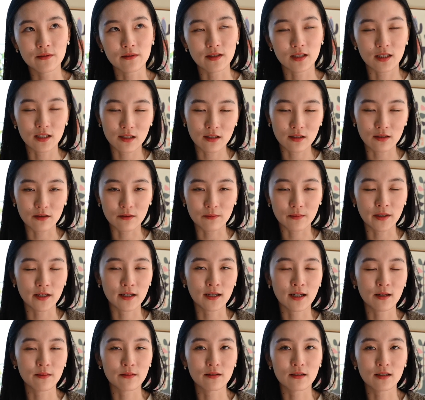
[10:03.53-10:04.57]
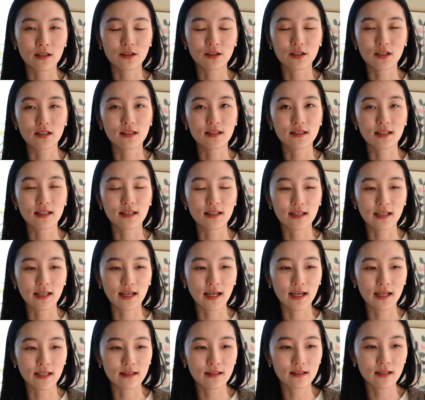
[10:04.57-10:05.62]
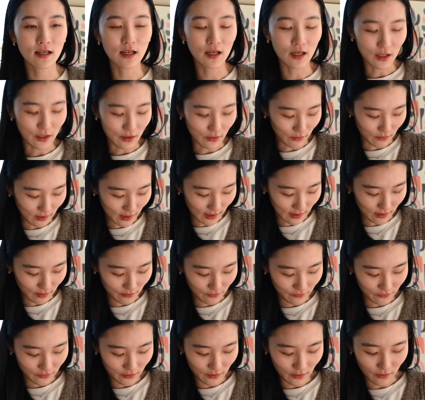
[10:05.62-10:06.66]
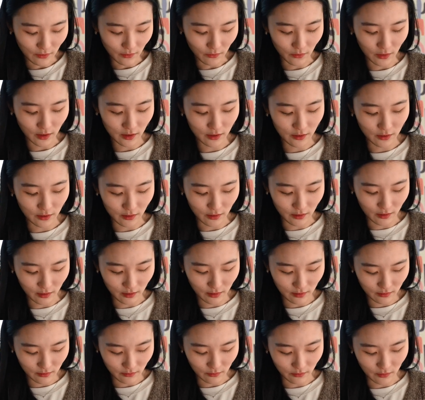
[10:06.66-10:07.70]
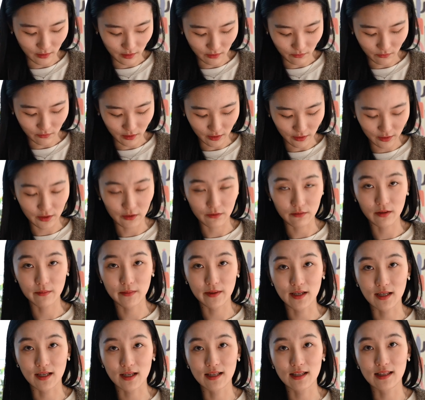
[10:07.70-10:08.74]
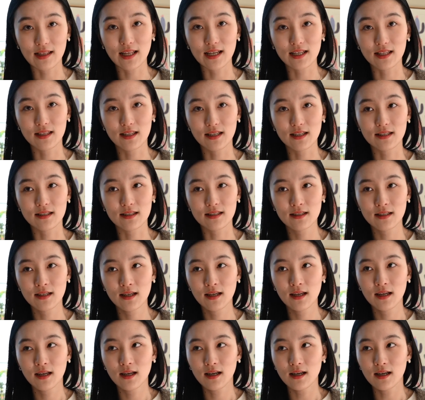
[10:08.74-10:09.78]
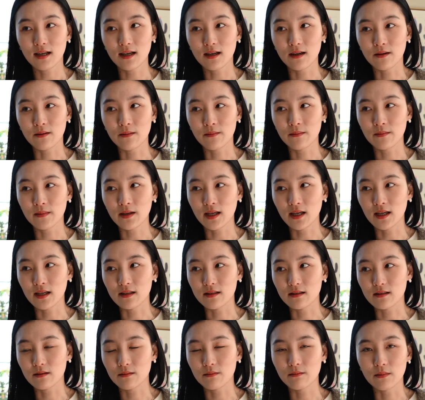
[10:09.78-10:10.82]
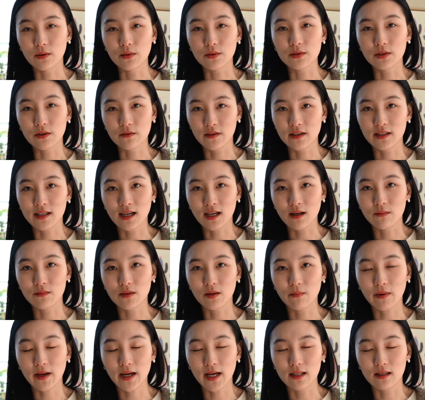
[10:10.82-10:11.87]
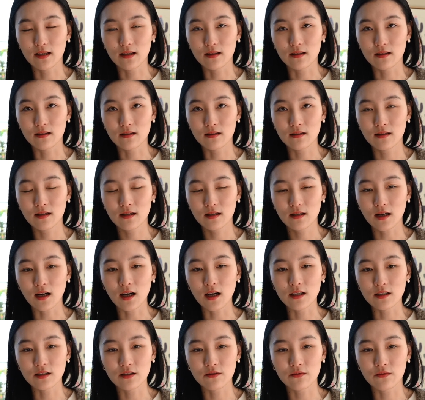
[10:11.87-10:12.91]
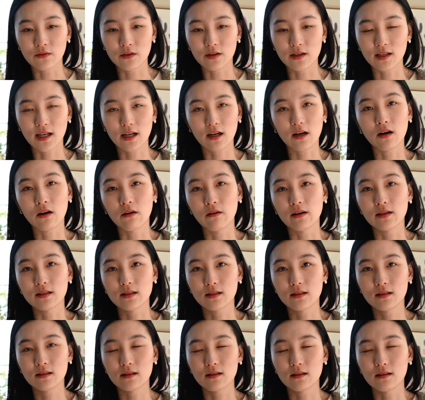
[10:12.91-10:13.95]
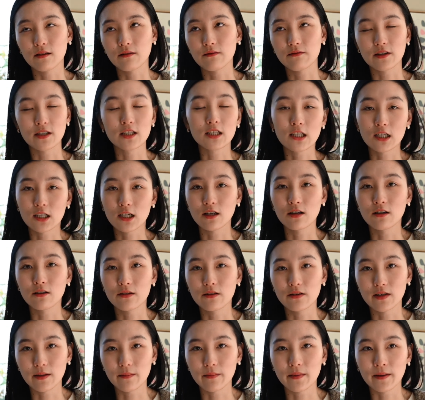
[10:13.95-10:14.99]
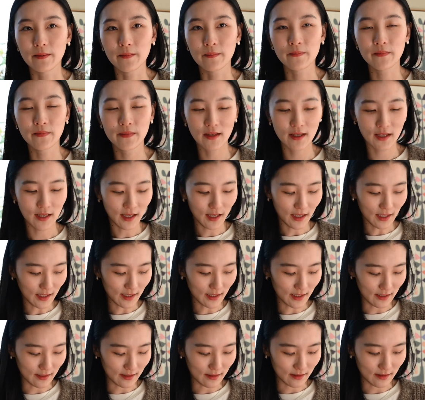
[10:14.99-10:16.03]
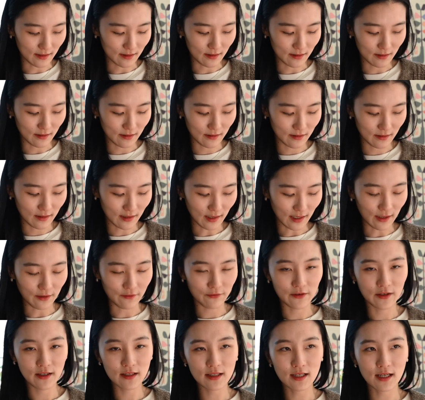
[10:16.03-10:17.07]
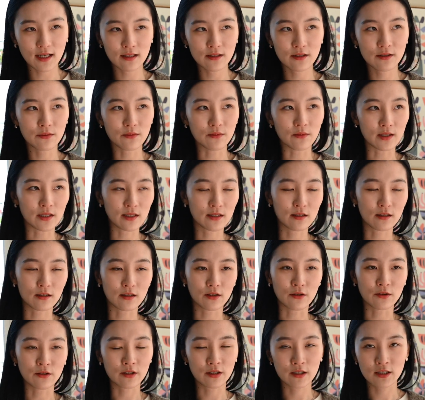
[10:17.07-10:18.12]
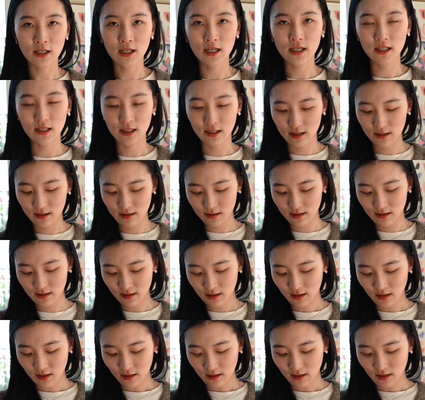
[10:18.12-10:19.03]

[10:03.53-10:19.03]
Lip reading: need to pick up stitches in the end, you kind of work your ribbing like this, and most of the time the pattern calls for like vertical ribbing. And I found that with those cardigans,